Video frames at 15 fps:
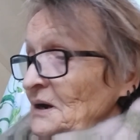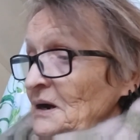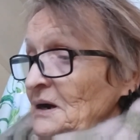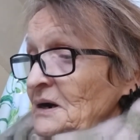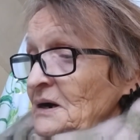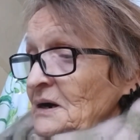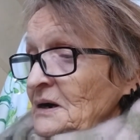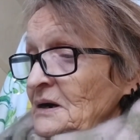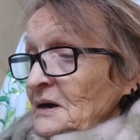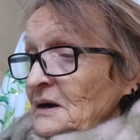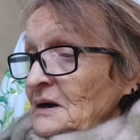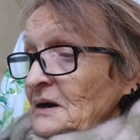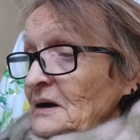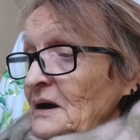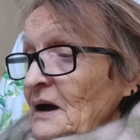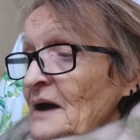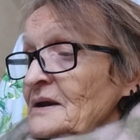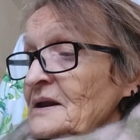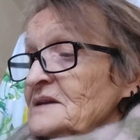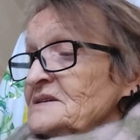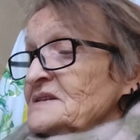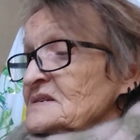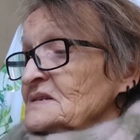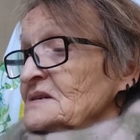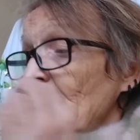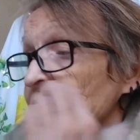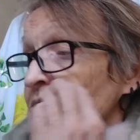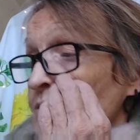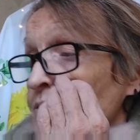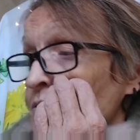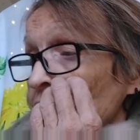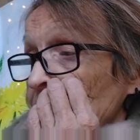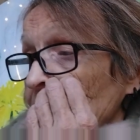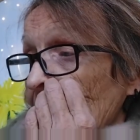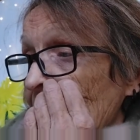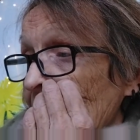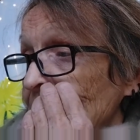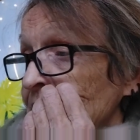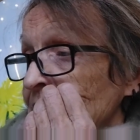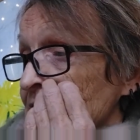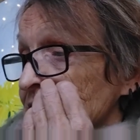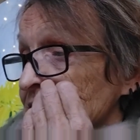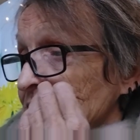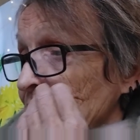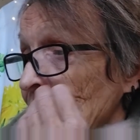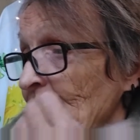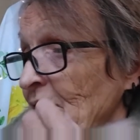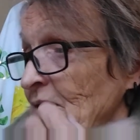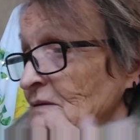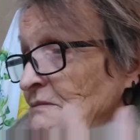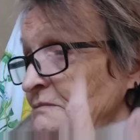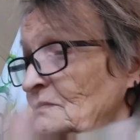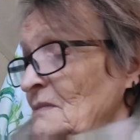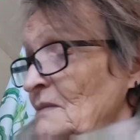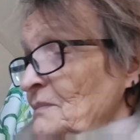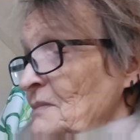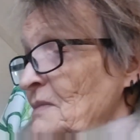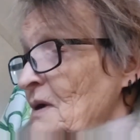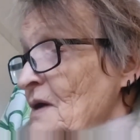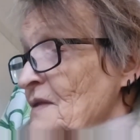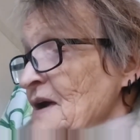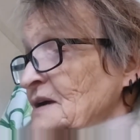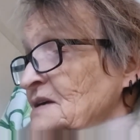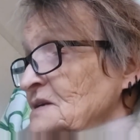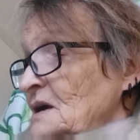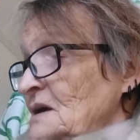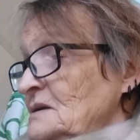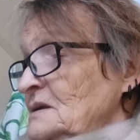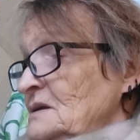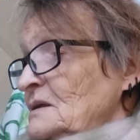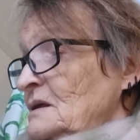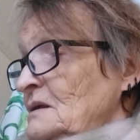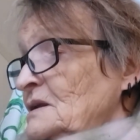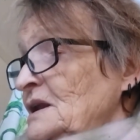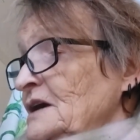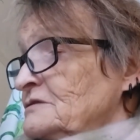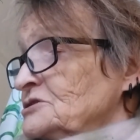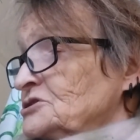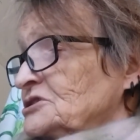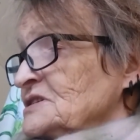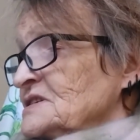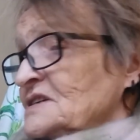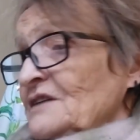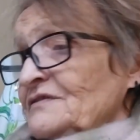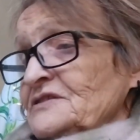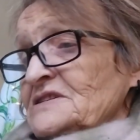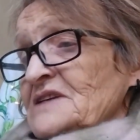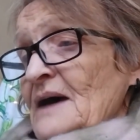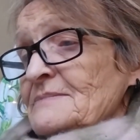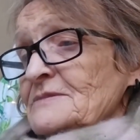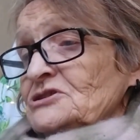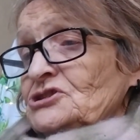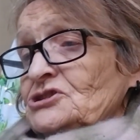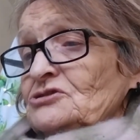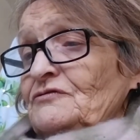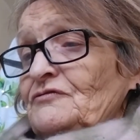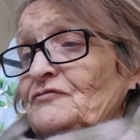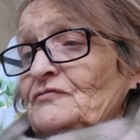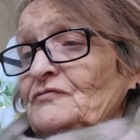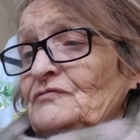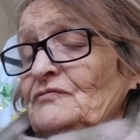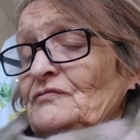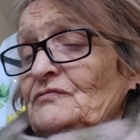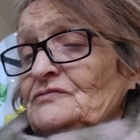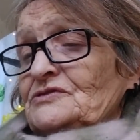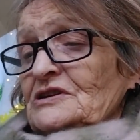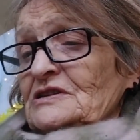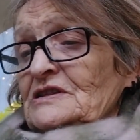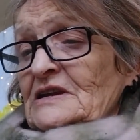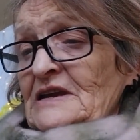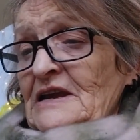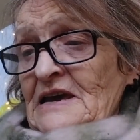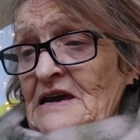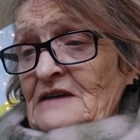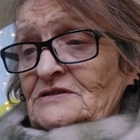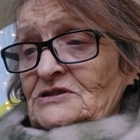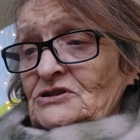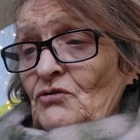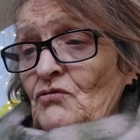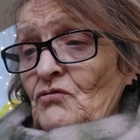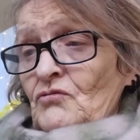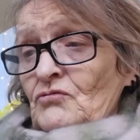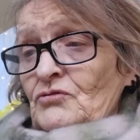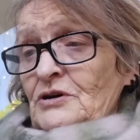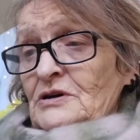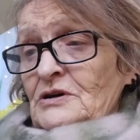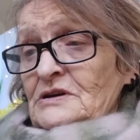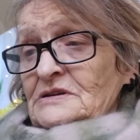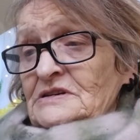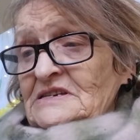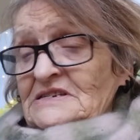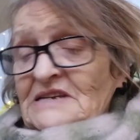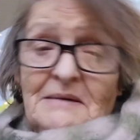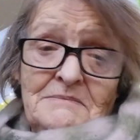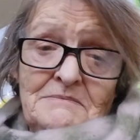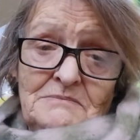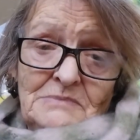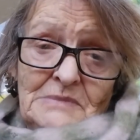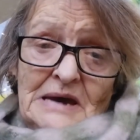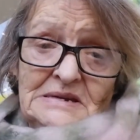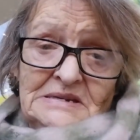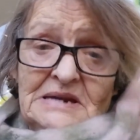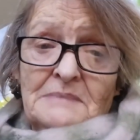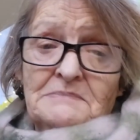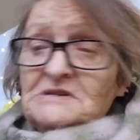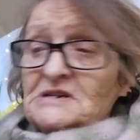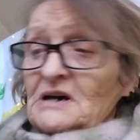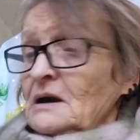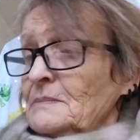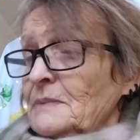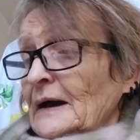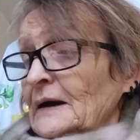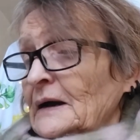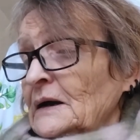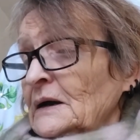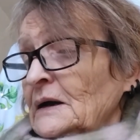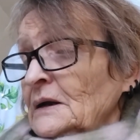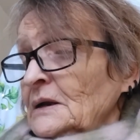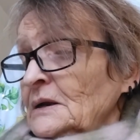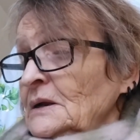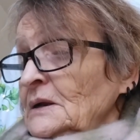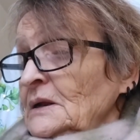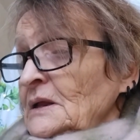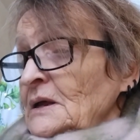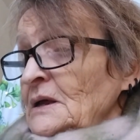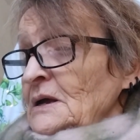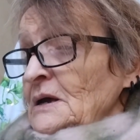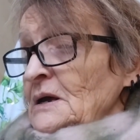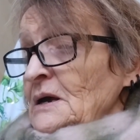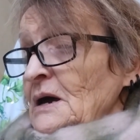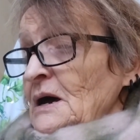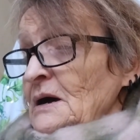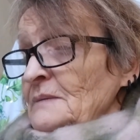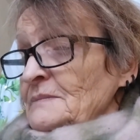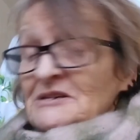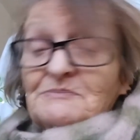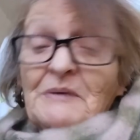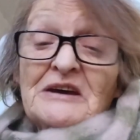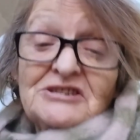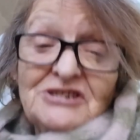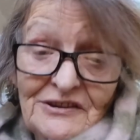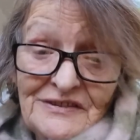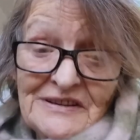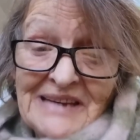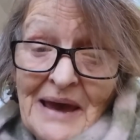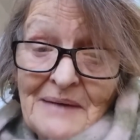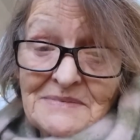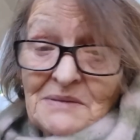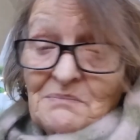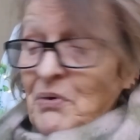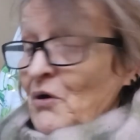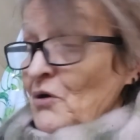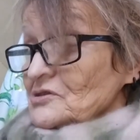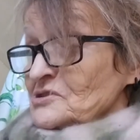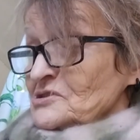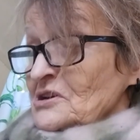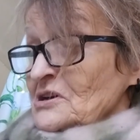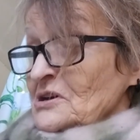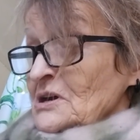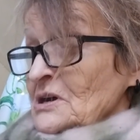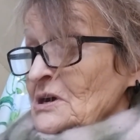And it doesn't like northerly areas where the licorice can suffer damage to the leaves or the stem, get stem dieback, especially if it's kept in pots.